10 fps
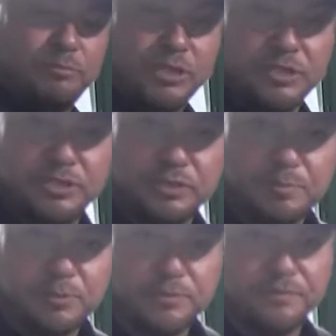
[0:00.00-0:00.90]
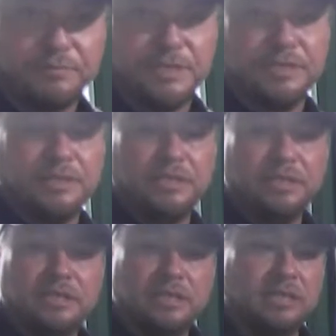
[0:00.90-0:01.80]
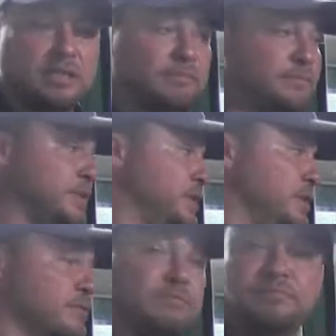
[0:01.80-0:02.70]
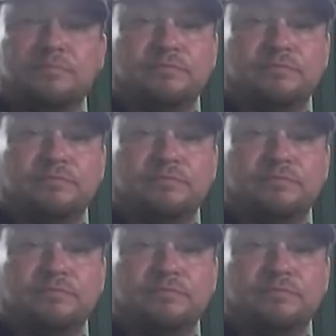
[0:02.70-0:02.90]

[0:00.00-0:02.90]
modern support from an old